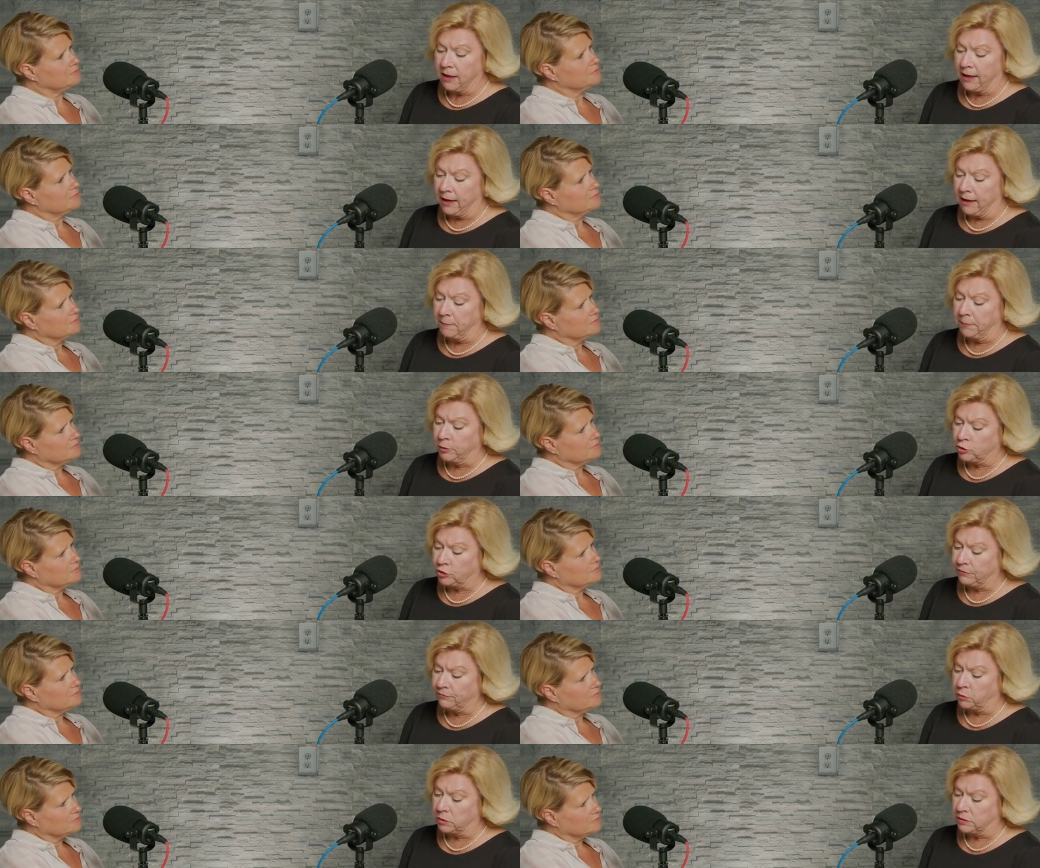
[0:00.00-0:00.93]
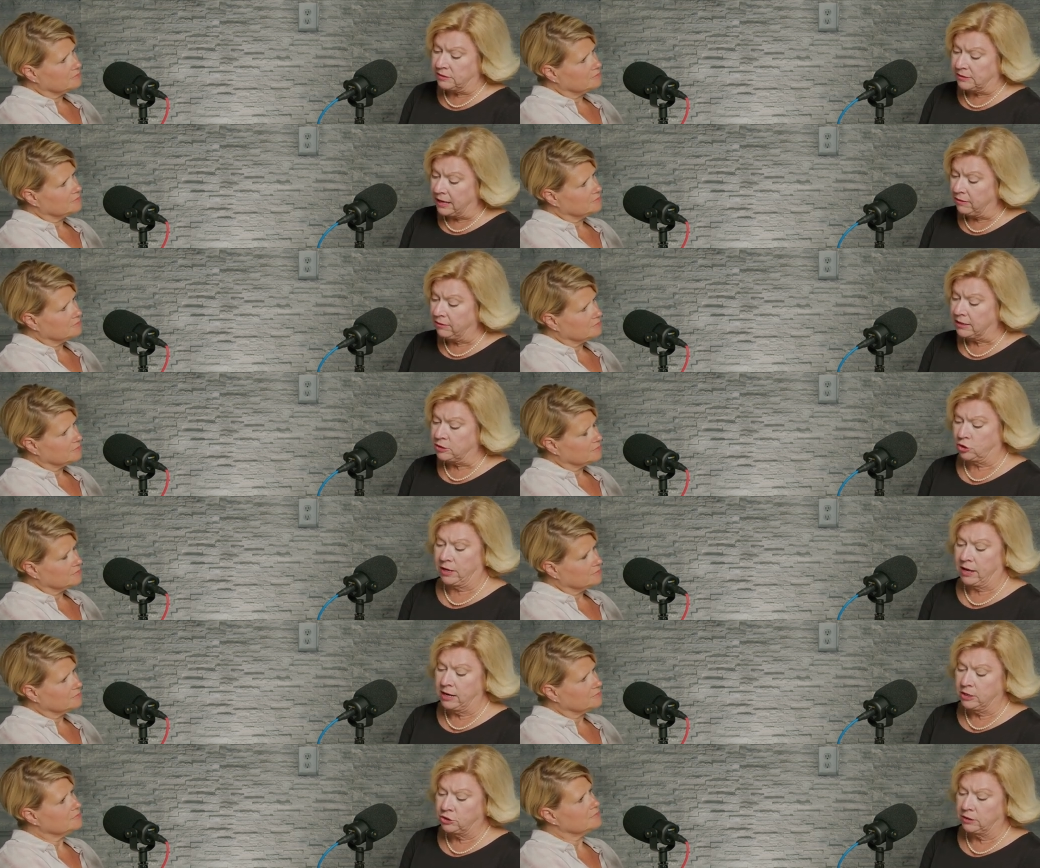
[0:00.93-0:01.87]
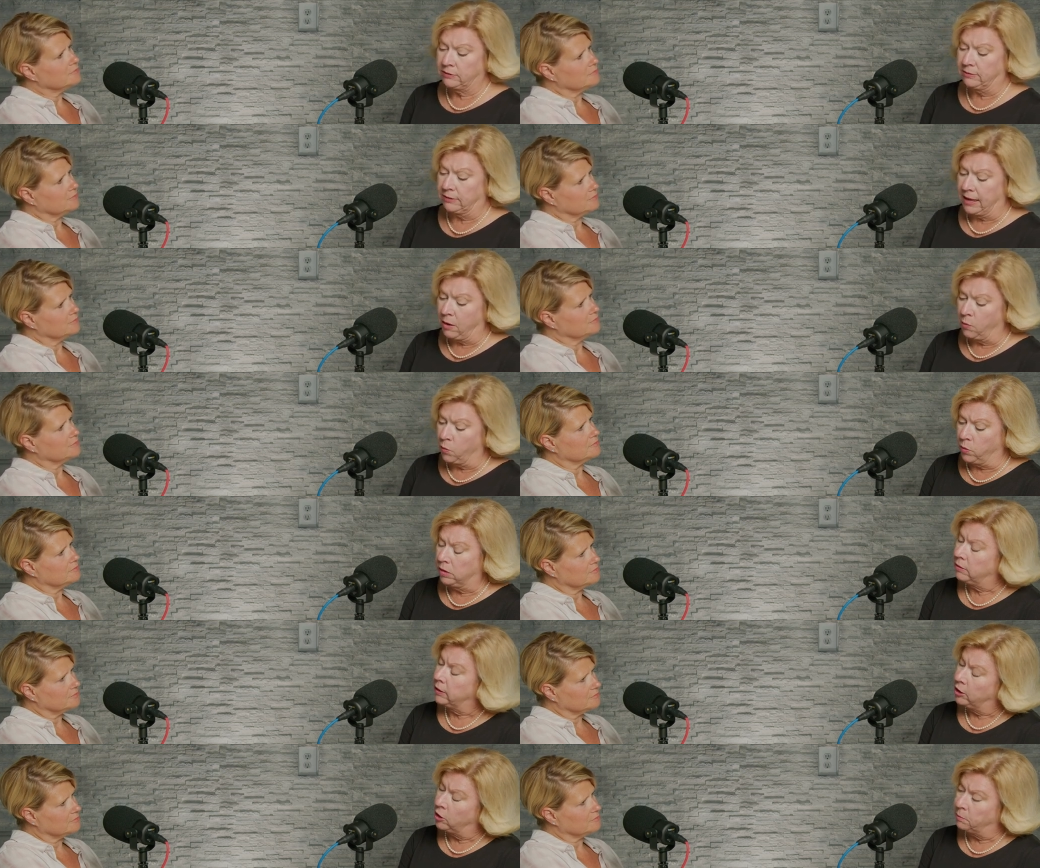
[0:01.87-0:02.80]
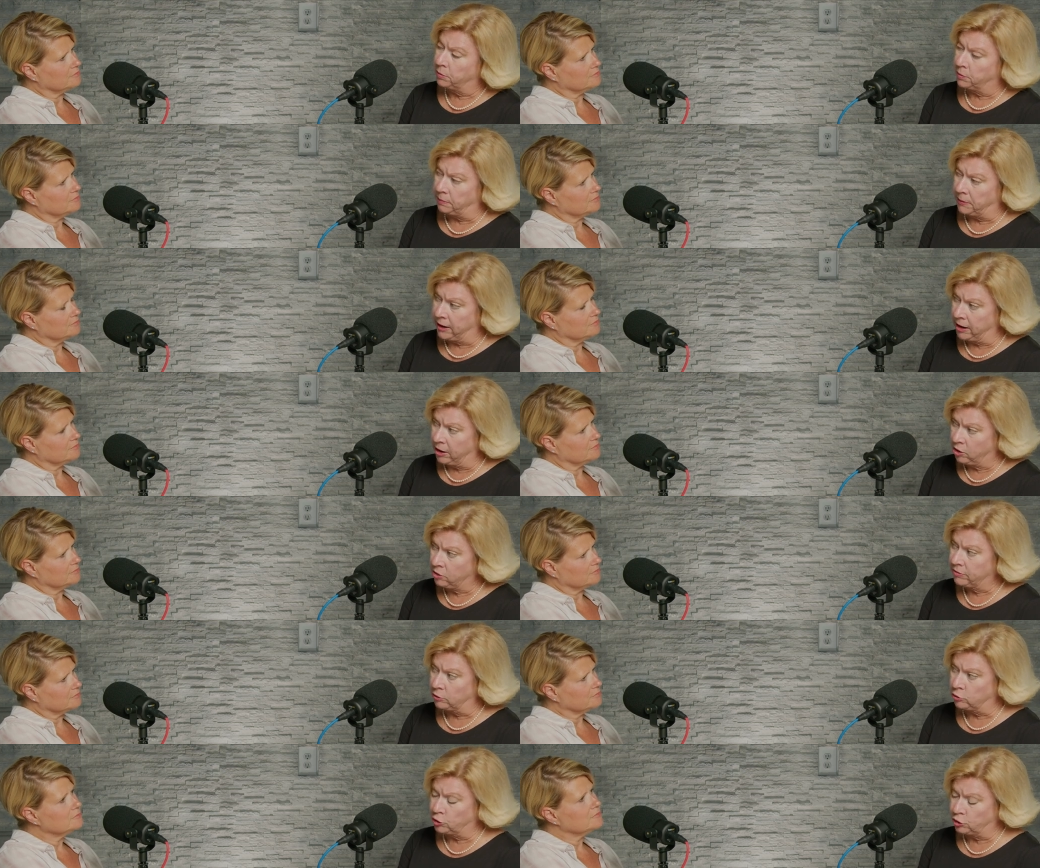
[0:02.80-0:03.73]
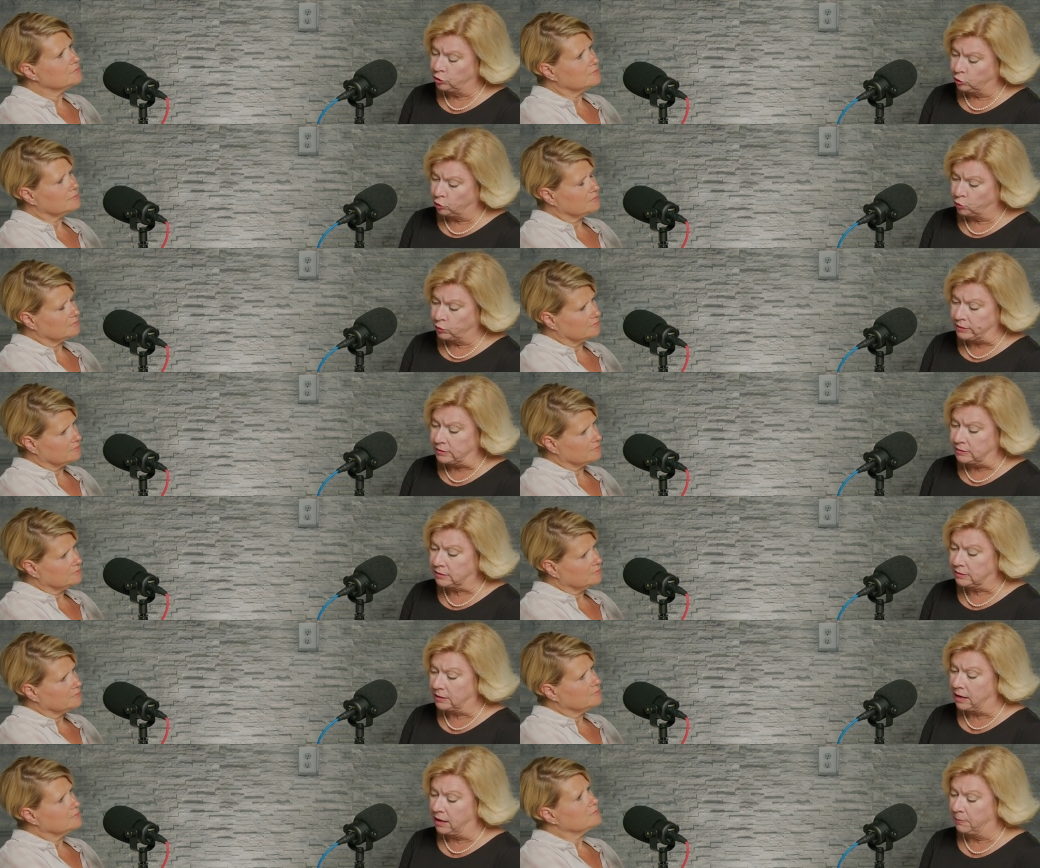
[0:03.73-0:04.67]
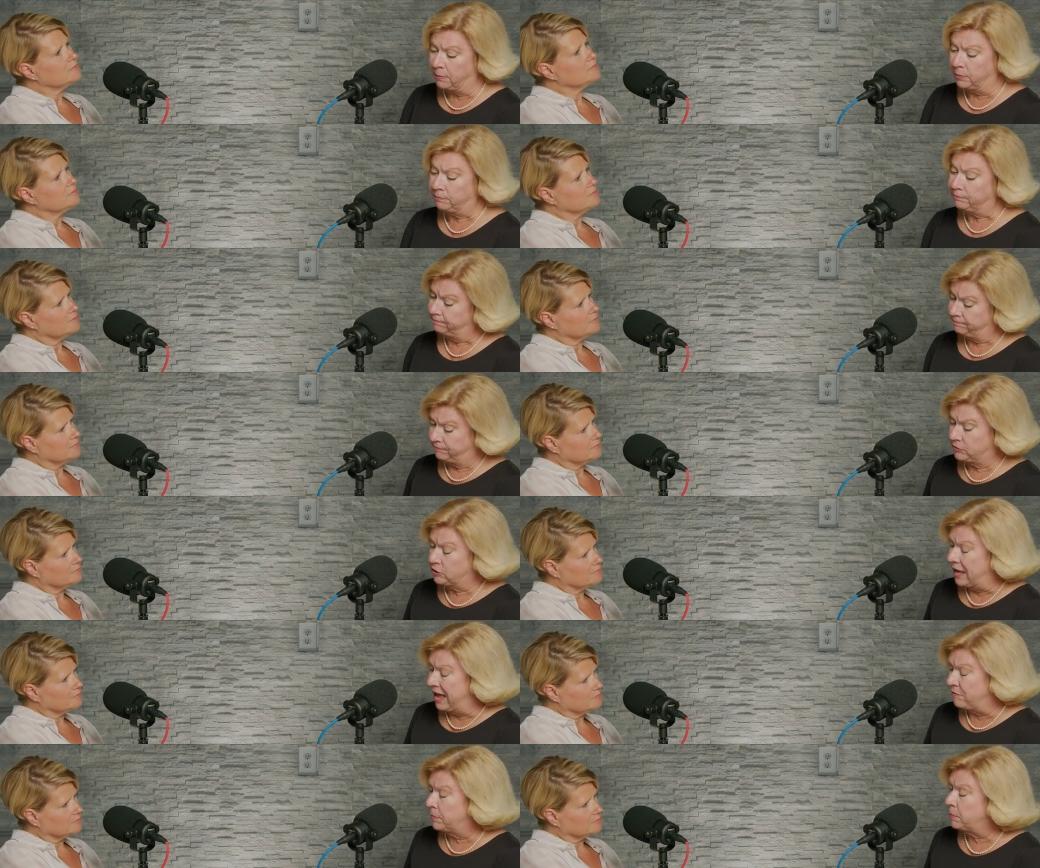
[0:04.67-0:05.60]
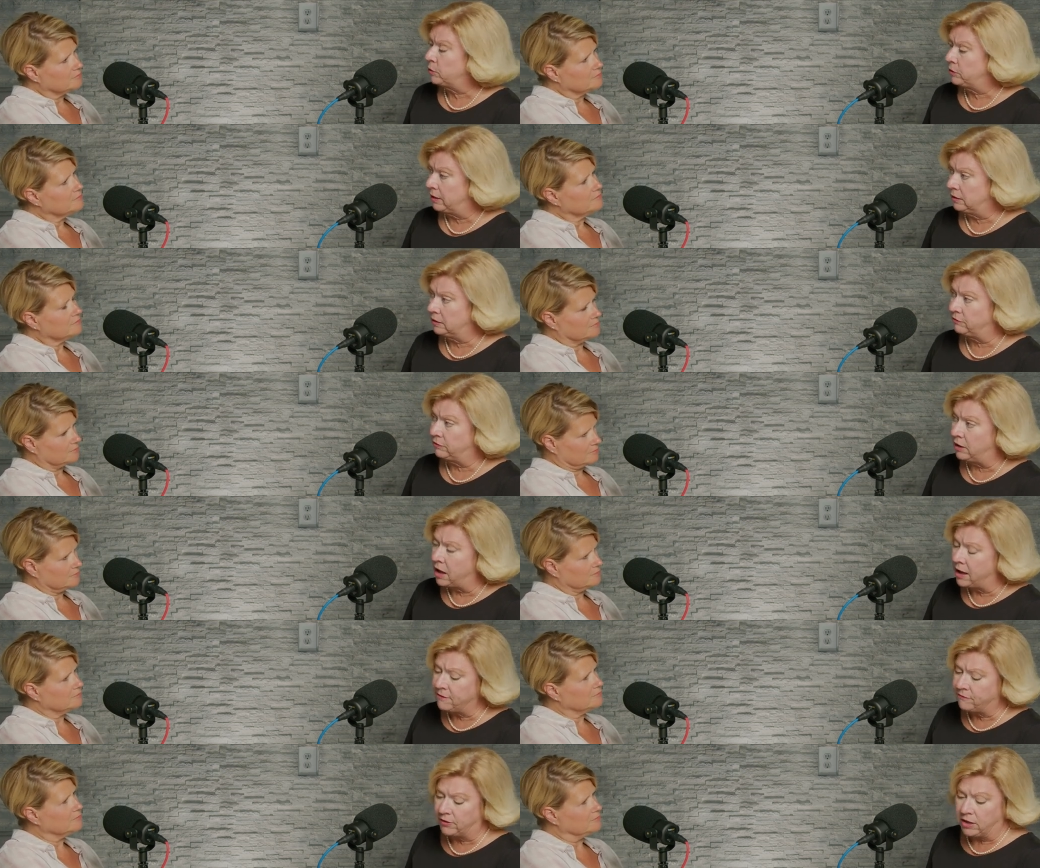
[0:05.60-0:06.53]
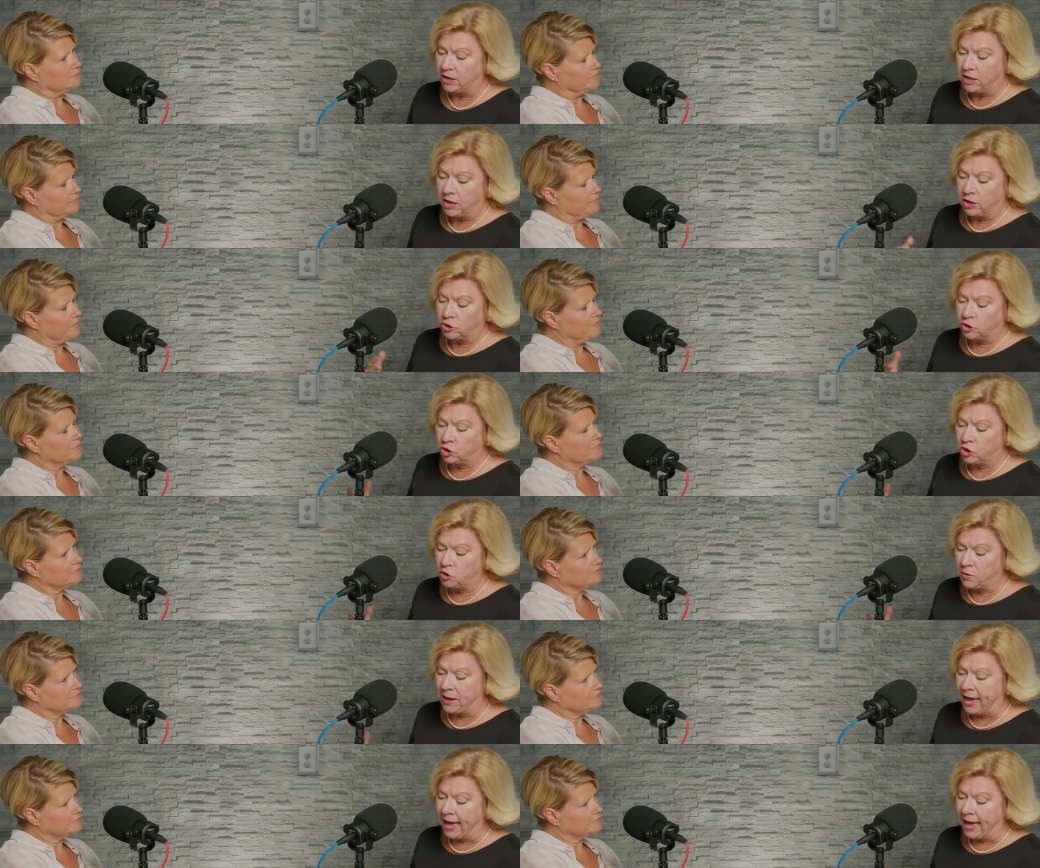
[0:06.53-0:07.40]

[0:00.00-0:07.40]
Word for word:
Speaker 1: Uh, pushing for a sound education that will help prepare their children's uh, pr- to have a productive life. Mm-hmm. Do you